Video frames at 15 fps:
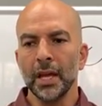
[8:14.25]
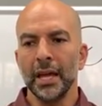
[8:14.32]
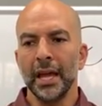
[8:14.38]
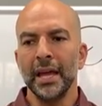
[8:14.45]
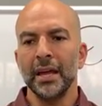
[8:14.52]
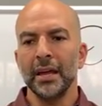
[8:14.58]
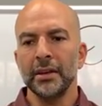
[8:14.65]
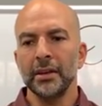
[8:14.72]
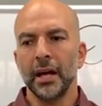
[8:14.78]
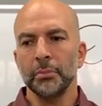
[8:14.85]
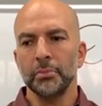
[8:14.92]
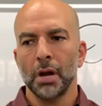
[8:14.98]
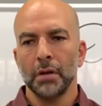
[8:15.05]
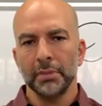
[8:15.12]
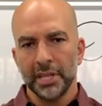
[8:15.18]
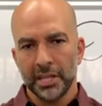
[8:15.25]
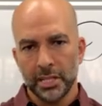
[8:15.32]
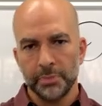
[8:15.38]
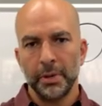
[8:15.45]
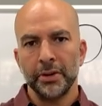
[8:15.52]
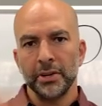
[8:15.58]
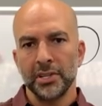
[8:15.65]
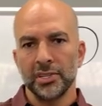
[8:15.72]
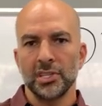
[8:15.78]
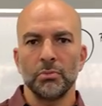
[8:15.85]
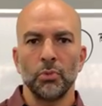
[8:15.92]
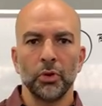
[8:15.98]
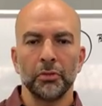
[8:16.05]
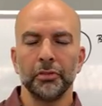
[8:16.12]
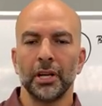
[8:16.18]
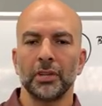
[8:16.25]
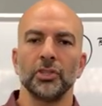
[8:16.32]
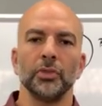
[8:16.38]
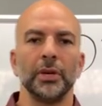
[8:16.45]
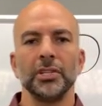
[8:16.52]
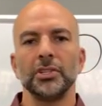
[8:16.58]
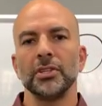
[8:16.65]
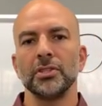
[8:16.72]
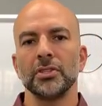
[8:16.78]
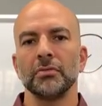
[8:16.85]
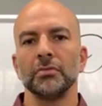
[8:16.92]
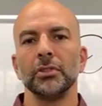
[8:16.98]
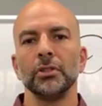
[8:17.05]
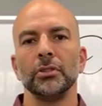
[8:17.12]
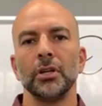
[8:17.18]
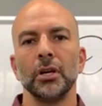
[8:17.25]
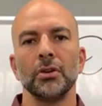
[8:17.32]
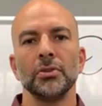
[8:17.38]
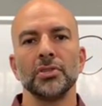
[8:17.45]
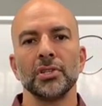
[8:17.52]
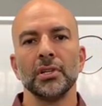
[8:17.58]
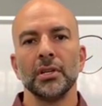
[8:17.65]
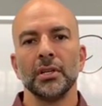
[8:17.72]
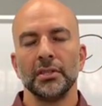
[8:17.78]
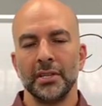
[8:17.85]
and I'll probably experience some more fluctuations of glucose